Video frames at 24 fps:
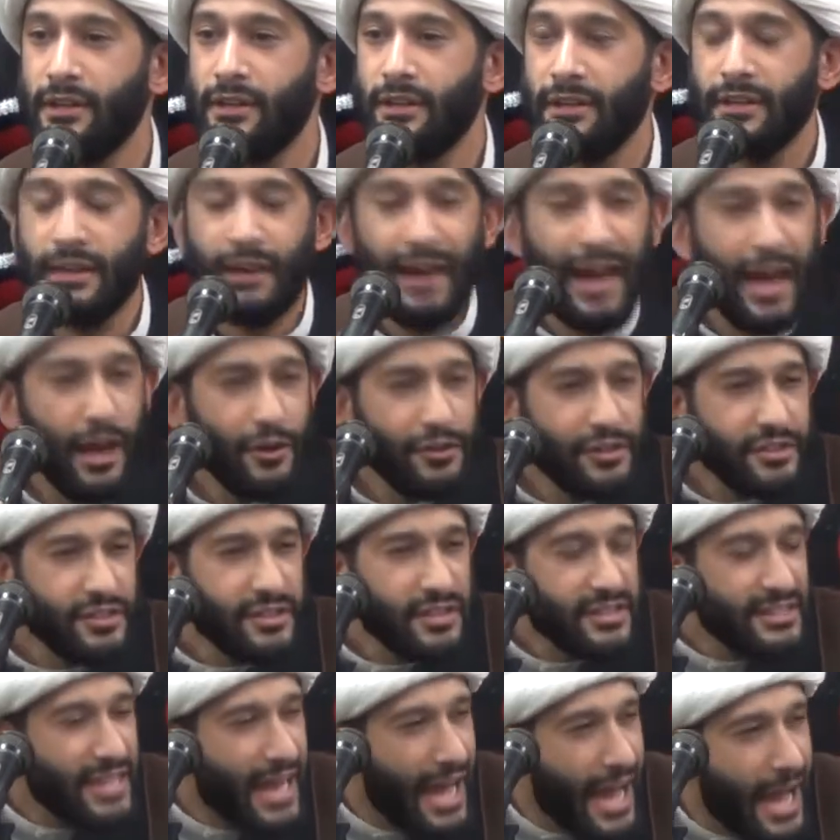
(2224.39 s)
How does
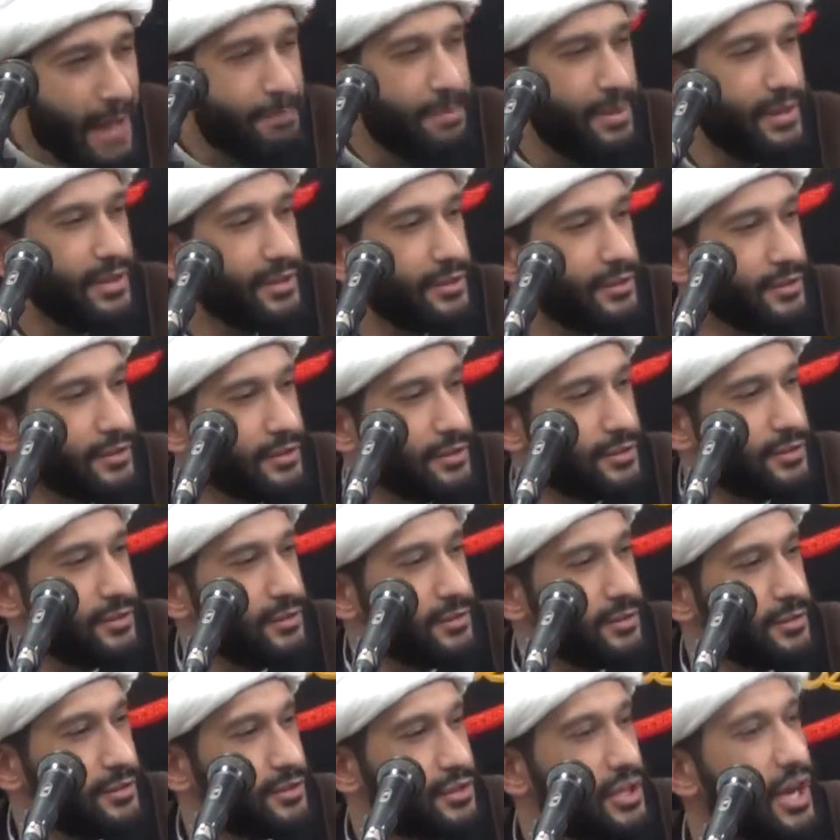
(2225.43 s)
this happen
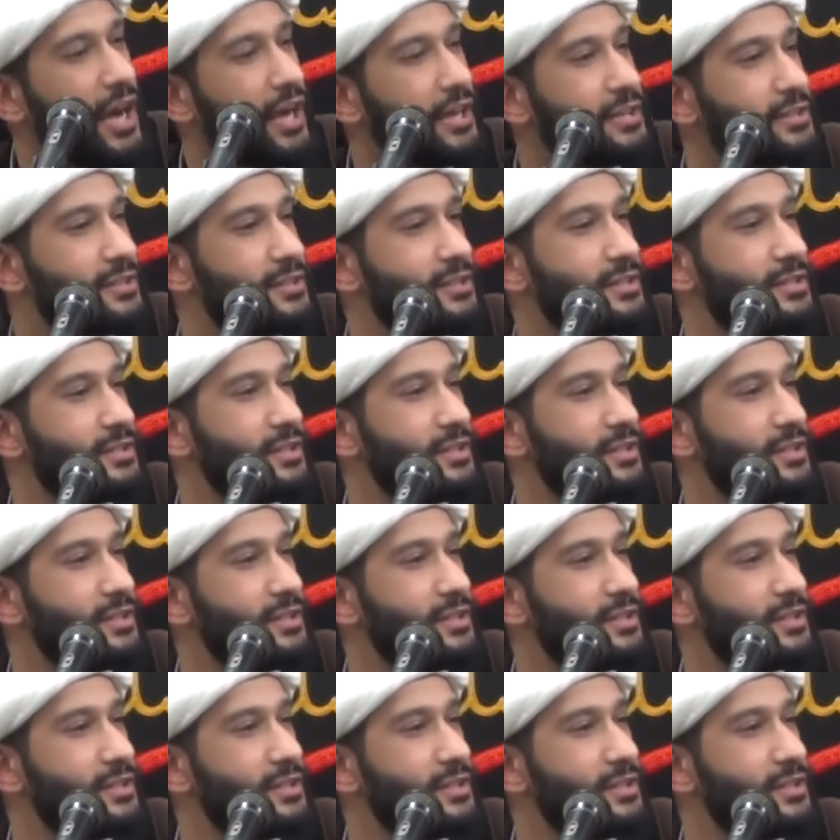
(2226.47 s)
to us?